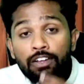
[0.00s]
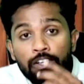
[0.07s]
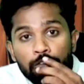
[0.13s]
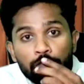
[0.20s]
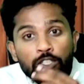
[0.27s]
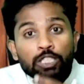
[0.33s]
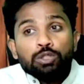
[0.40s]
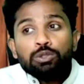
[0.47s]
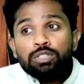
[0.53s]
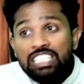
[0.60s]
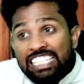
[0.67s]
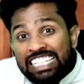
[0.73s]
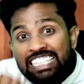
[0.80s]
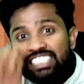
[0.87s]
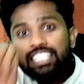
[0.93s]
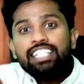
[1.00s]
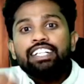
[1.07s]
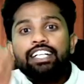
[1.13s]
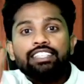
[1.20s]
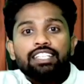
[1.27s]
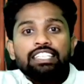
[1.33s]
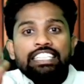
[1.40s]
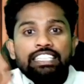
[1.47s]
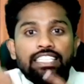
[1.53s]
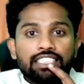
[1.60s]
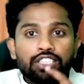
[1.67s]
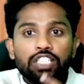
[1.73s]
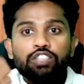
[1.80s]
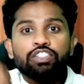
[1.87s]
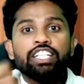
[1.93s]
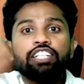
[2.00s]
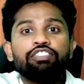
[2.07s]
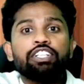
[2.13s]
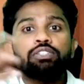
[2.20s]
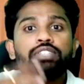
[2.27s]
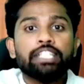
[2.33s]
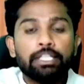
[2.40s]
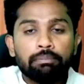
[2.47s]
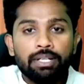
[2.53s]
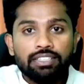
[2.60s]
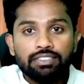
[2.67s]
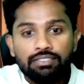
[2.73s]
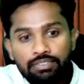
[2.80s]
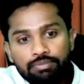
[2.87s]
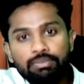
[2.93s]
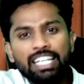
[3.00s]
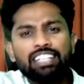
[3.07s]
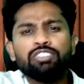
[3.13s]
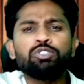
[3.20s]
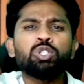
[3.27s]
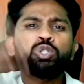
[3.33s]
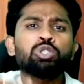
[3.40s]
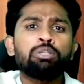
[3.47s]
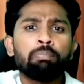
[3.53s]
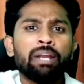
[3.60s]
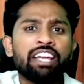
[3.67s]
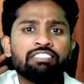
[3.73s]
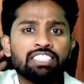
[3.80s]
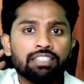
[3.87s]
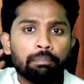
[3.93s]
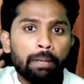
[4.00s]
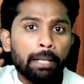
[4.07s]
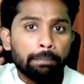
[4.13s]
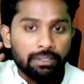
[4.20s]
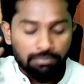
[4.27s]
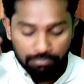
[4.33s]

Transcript: We should easily get that initial 25 to 30 marks. Then you could play with the paper.